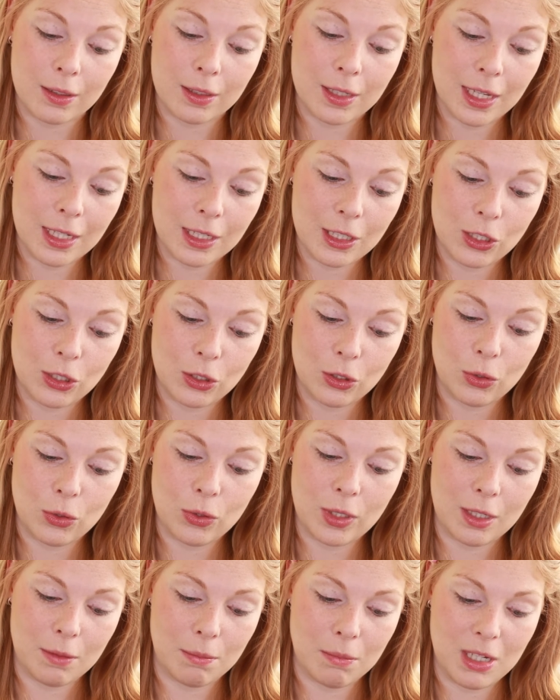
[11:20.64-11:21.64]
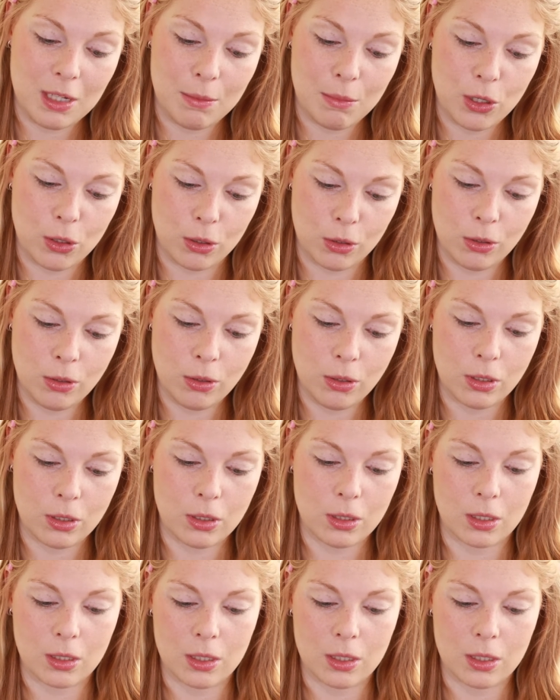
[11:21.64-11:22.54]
that suited me most.